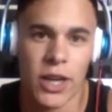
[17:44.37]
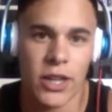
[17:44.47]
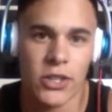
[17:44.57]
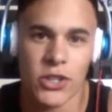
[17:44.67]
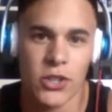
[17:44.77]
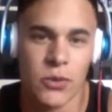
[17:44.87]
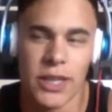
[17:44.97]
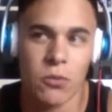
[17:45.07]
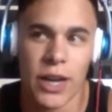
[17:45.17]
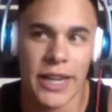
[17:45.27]
I just know he
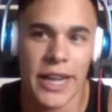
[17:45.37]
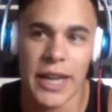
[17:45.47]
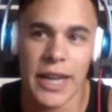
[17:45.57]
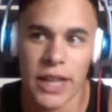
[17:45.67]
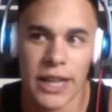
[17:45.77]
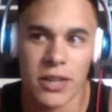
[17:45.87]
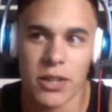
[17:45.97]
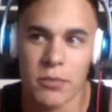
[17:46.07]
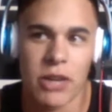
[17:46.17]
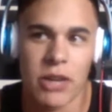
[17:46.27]
had white and black
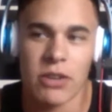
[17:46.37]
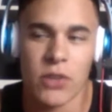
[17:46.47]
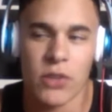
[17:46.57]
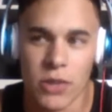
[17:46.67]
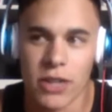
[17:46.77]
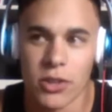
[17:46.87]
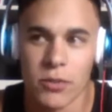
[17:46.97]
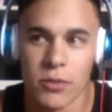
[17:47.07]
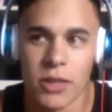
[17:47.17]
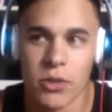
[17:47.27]
on him. I don't even know what they called
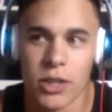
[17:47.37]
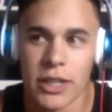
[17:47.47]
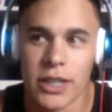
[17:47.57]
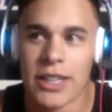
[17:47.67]
him anymore.